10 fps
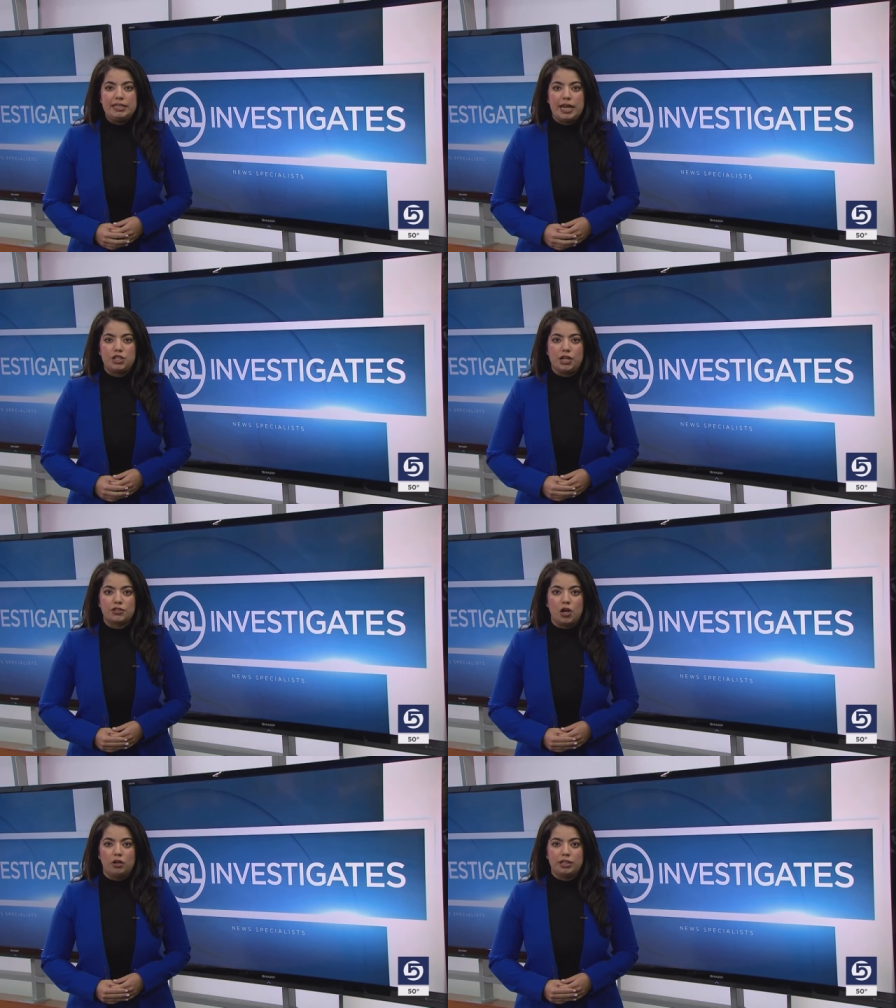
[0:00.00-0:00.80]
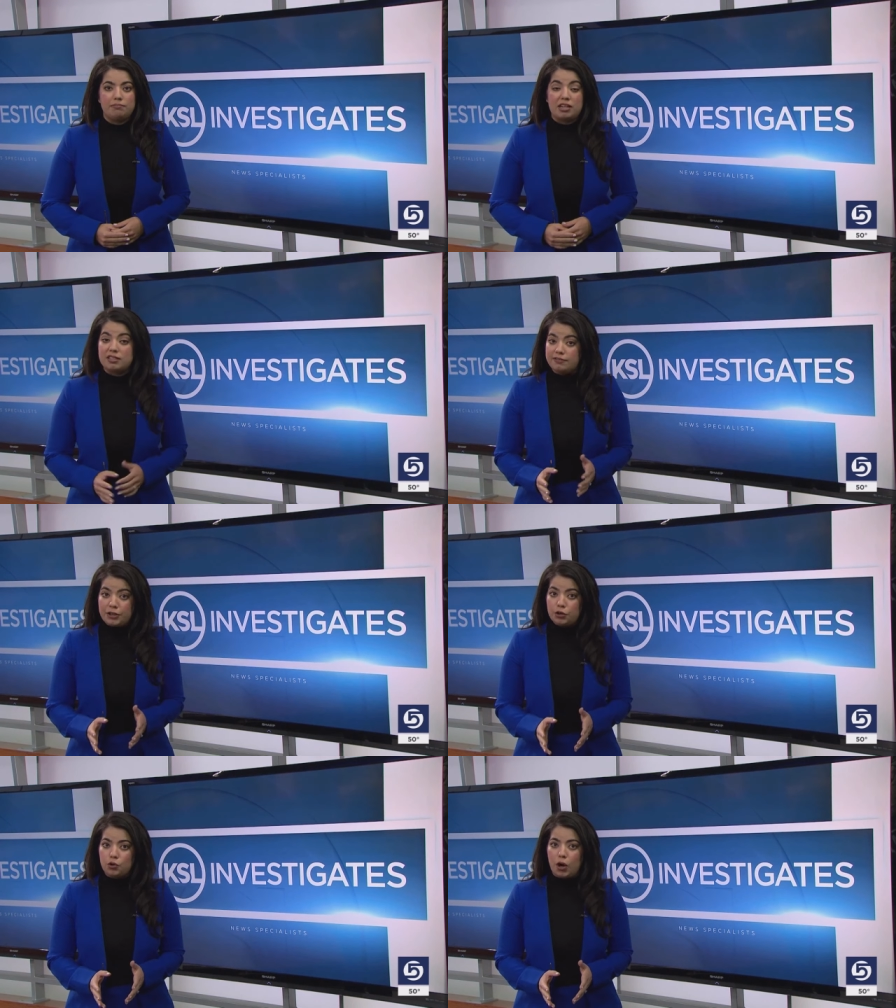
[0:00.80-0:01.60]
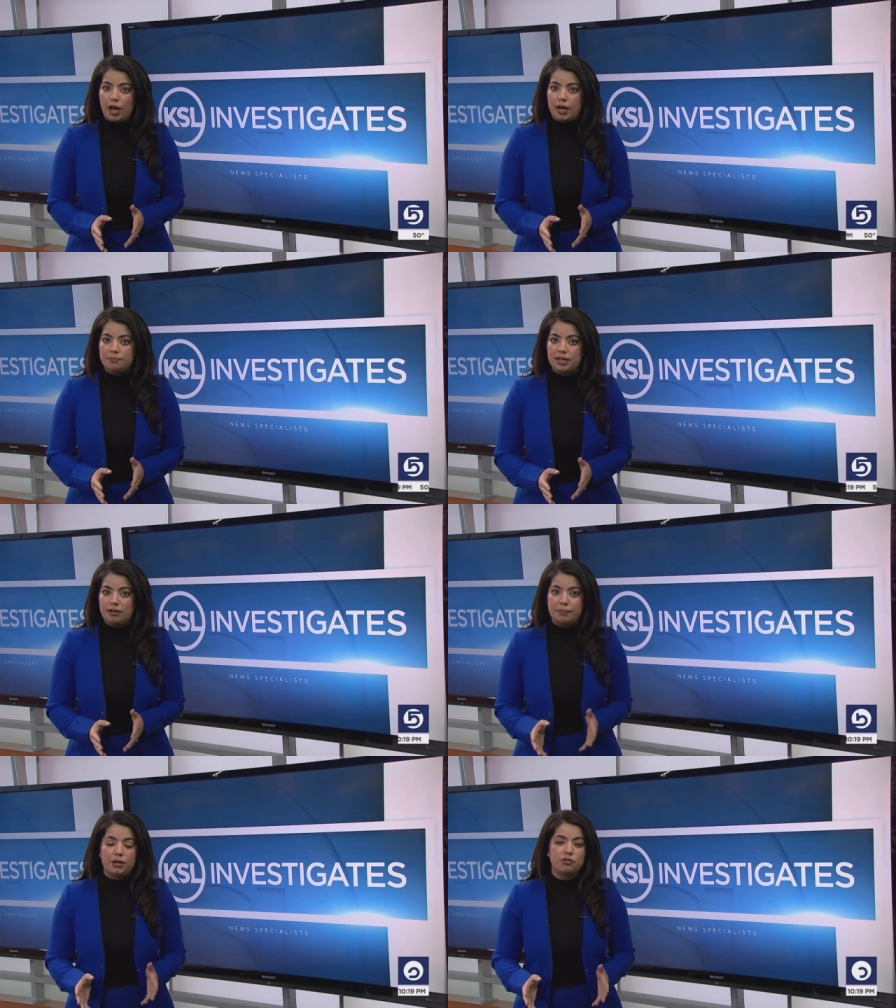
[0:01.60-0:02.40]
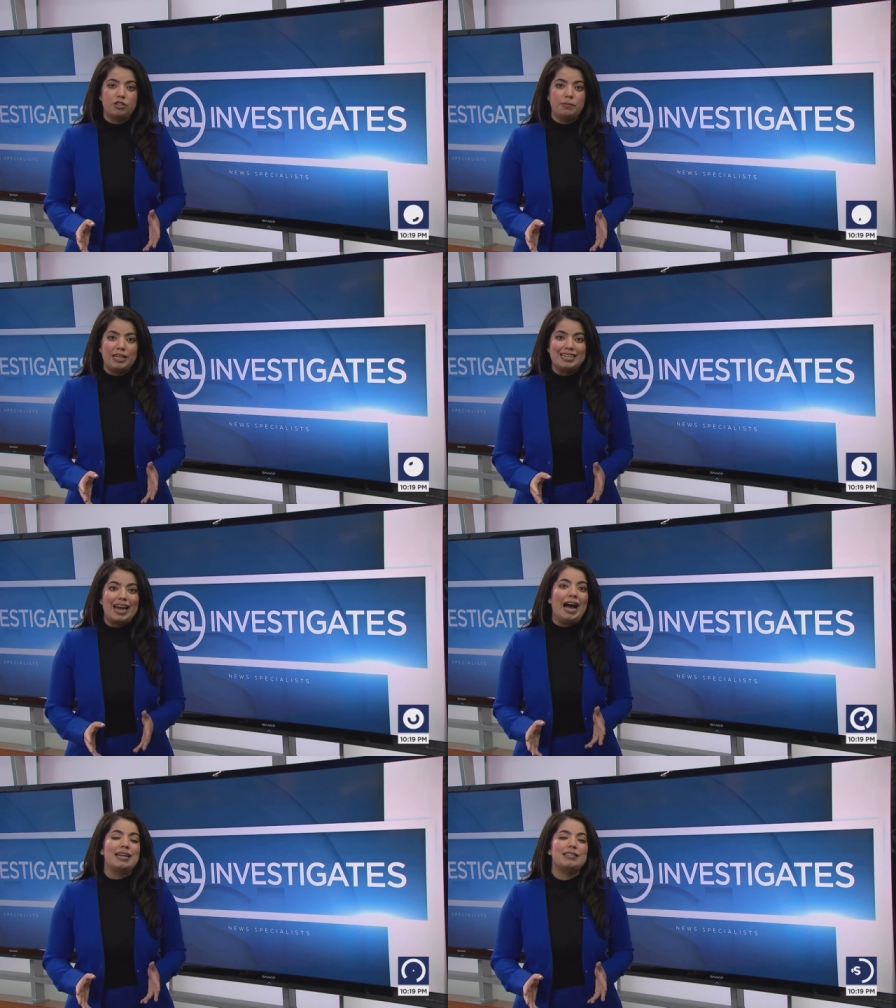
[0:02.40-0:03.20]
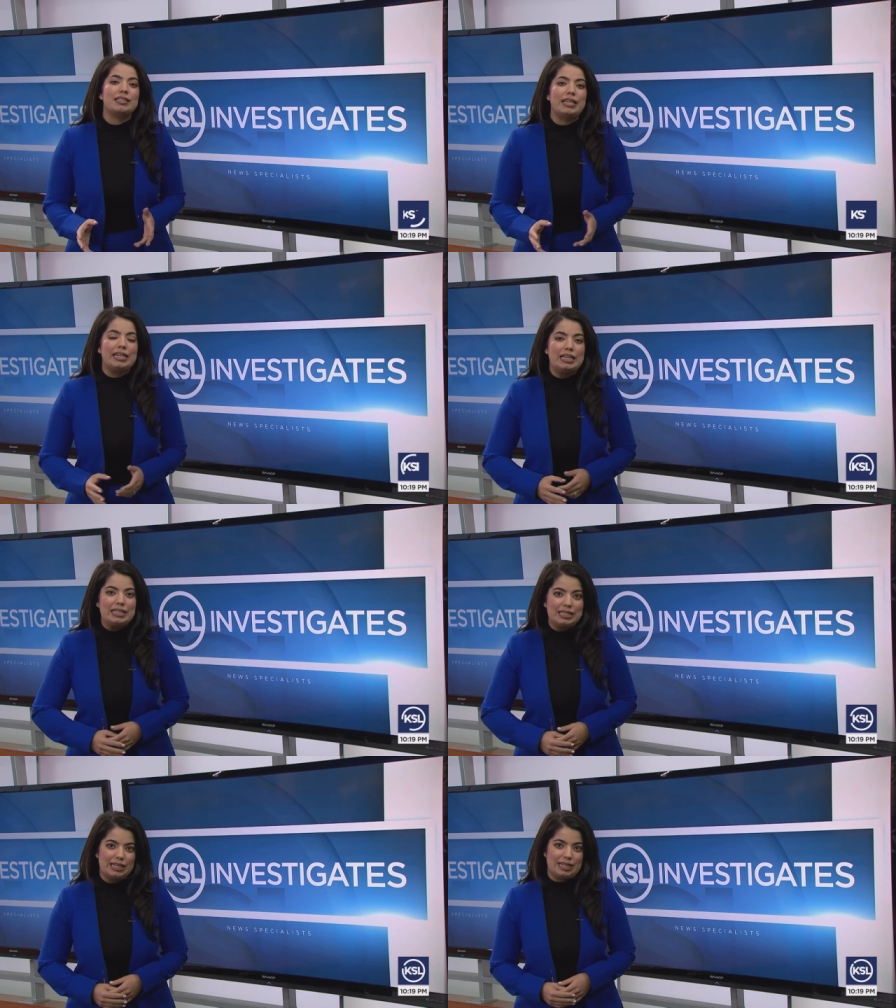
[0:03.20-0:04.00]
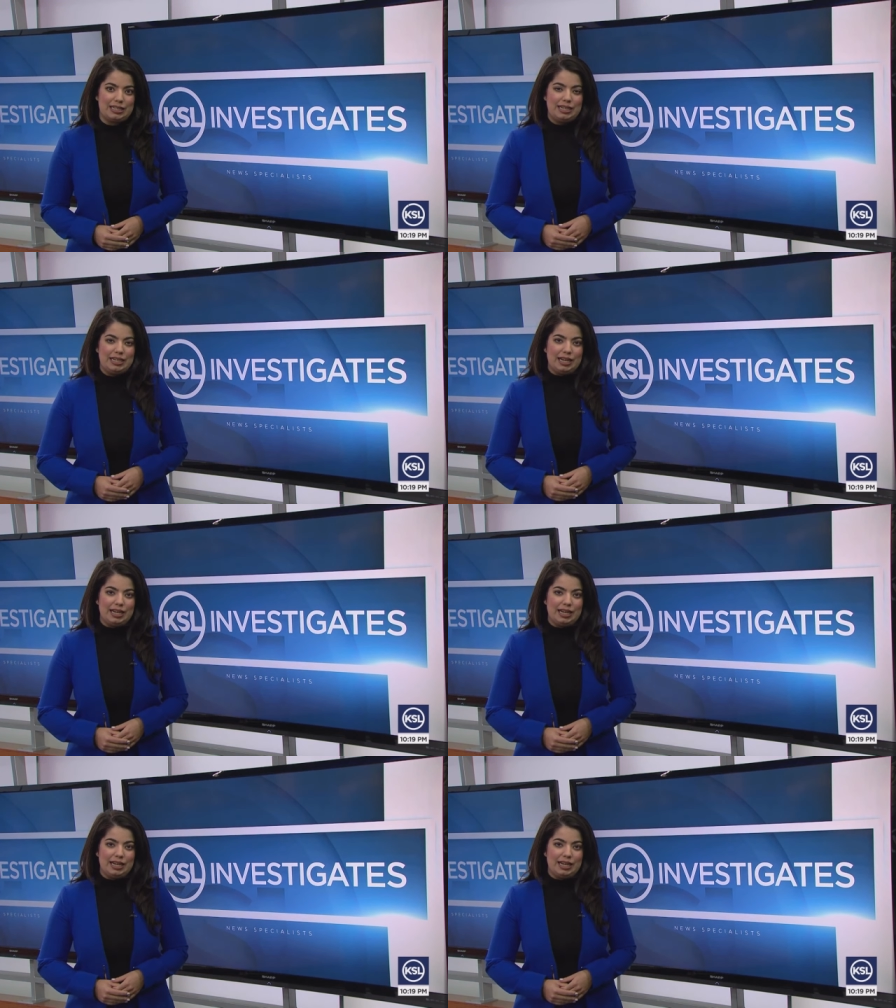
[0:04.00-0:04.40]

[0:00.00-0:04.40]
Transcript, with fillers: D H S called it a severe crime that appears to be an isolated incident